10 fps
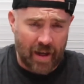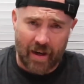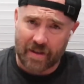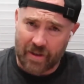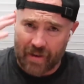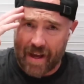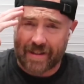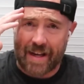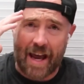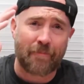And until the
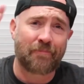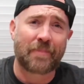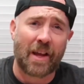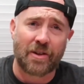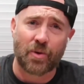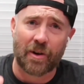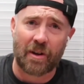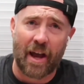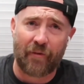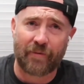next time, enjoy your
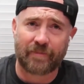life.